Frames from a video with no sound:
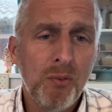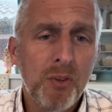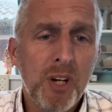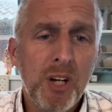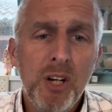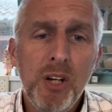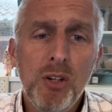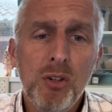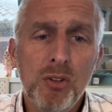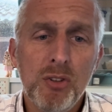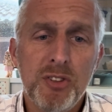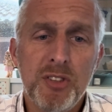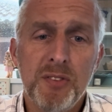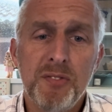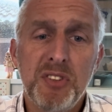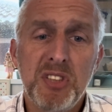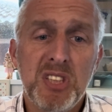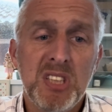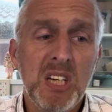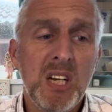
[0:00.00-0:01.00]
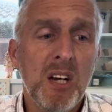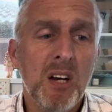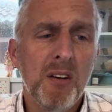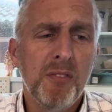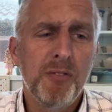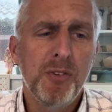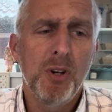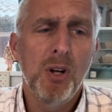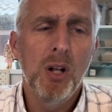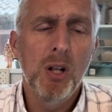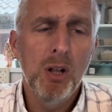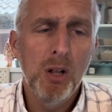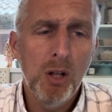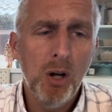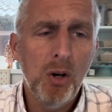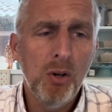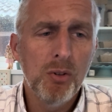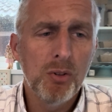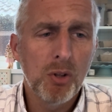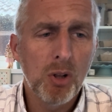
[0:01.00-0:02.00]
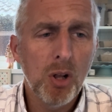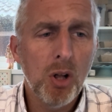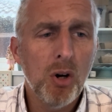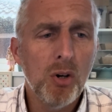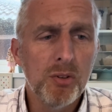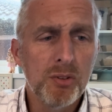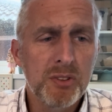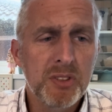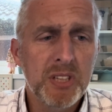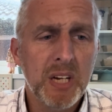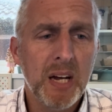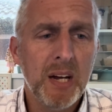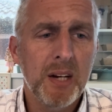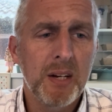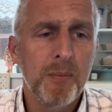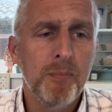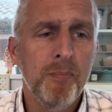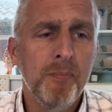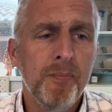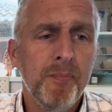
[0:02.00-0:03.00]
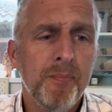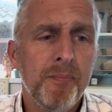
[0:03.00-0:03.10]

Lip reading: the hills of Seir for a long time.